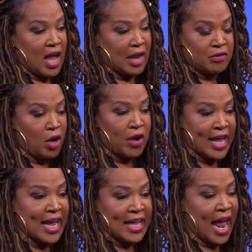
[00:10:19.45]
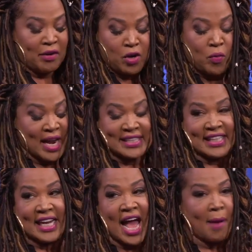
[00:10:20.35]
I don't know head. I don't know what I
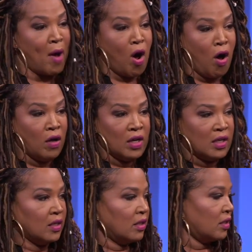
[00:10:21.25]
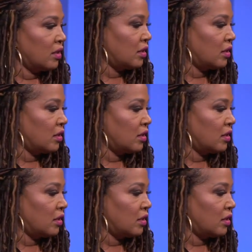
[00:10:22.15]
said. Okay, oh, well it was card was the